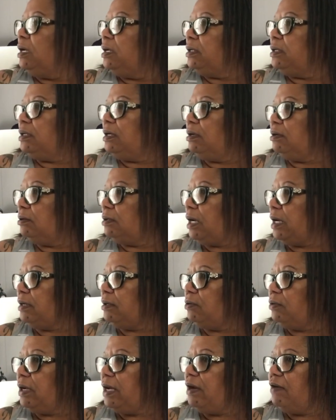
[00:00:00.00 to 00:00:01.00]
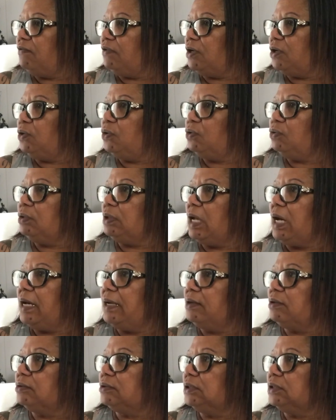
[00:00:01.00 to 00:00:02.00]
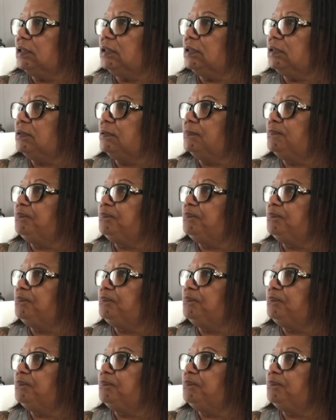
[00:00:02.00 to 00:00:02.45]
I don't have a whole lot on the